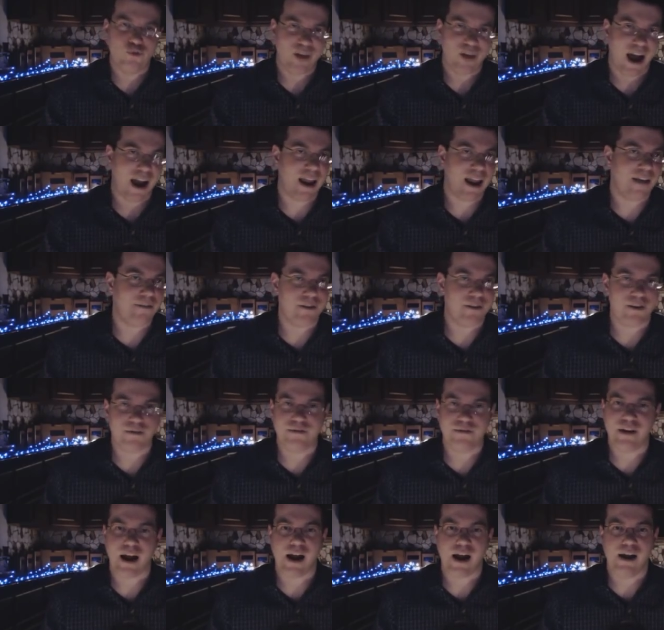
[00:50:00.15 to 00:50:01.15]
do not have
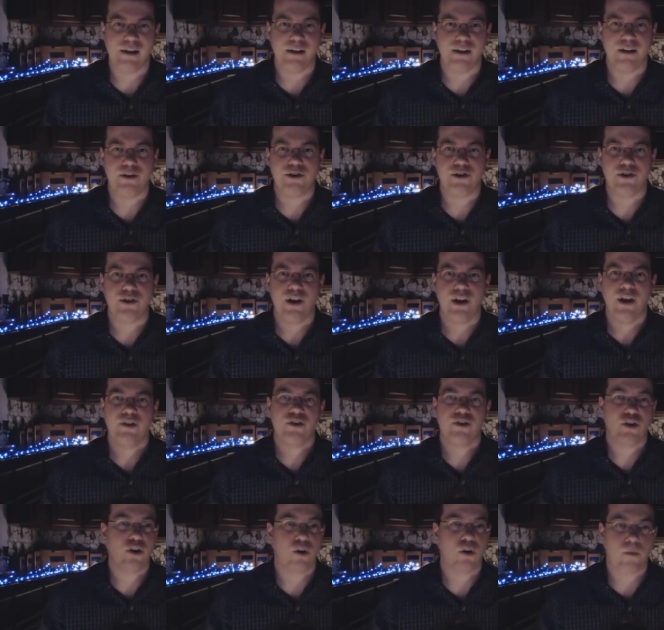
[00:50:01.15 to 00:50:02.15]
enough knowledge
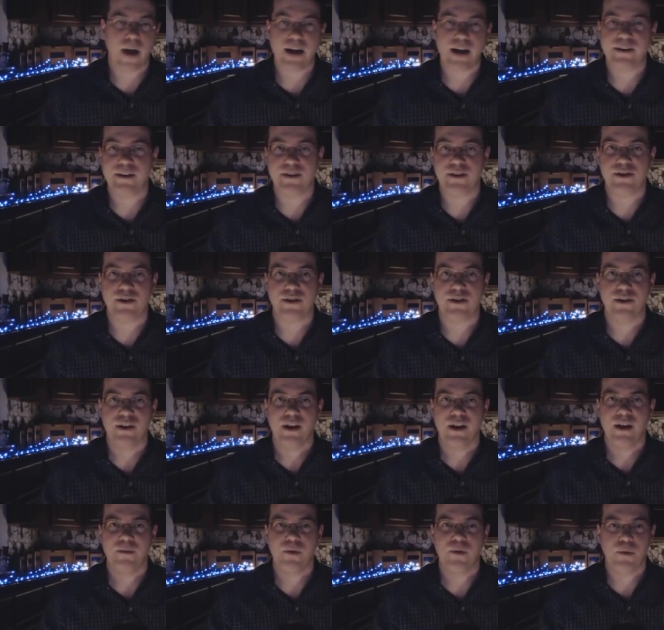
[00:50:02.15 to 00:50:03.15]
to correct
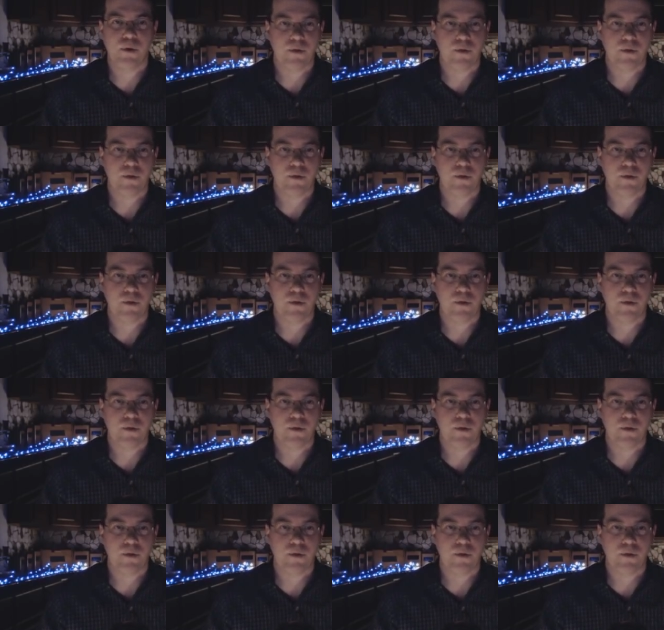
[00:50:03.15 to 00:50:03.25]
us